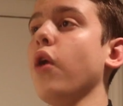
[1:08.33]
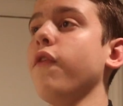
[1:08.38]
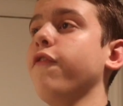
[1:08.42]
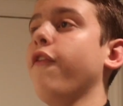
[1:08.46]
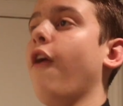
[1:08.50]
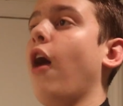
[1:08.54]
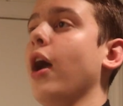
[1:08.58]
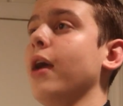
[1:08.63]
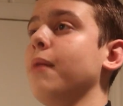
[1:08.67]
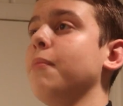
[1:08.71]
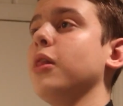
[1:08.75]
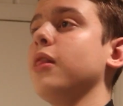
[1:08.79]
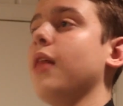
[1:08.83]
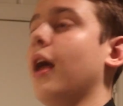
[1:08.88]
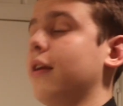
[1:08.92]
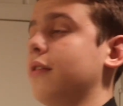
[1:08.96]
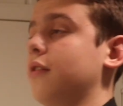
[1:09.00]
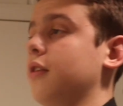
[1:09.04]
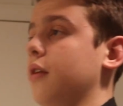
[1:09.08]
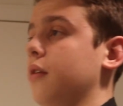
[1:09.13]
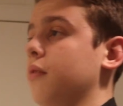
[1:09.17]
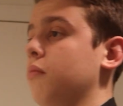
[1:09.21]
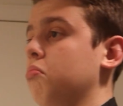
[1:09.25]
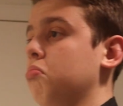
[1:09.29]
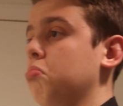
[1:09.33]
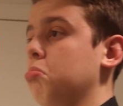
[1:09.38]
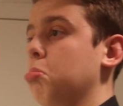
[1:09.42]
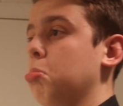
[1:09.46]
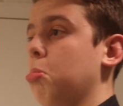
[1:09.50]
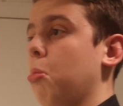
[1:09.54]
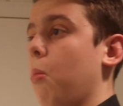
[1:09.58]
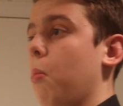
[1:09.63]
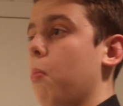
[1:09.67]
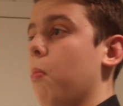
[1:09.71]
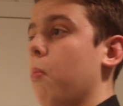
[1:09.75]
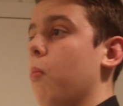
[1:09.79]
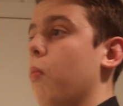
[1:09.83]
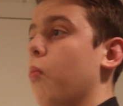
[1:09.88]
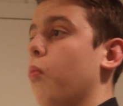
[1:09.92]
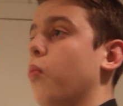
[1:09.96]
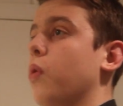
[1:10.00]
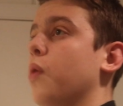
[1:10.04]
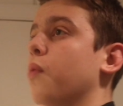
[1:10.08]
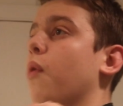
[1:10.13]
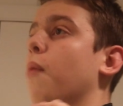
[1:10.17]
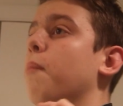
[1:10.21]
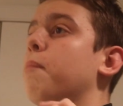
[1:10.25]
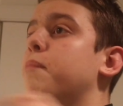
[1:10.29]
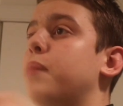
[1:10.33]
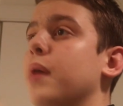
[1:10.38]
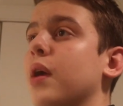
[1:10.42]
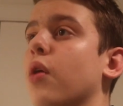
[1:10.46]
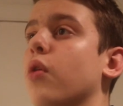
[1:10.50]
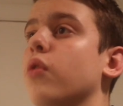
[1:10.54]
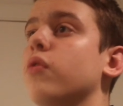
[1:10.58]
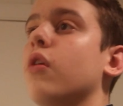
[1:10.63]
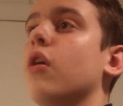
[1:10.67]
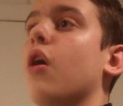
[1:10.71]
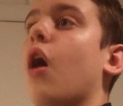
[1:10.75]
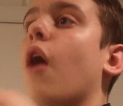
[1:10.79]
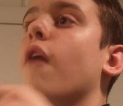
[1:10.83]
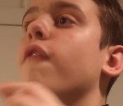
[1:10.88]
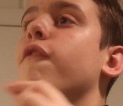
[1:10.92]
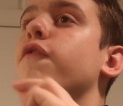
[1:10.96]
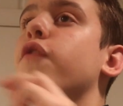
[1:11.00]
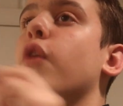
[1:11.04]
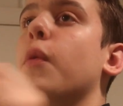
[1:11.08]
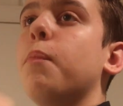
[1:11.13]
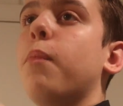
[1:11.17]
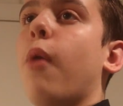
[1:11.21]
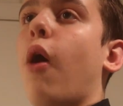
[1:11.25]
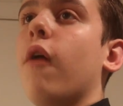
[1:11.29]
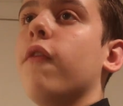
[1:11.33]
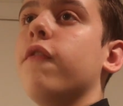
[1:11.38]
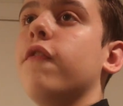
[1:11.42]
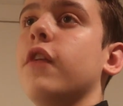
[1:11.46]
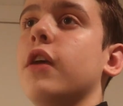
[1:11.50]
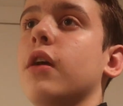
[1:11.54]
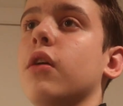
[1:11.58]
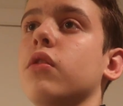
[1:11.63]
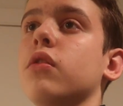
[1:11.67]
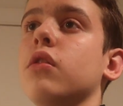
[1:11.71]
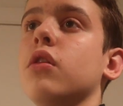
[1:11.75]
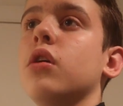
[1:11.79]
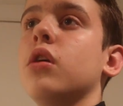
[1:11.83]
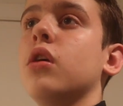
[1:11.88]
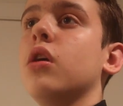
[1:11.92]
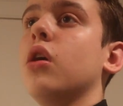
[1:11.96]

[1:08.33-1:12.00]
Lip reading: If I am elected, we will build a football field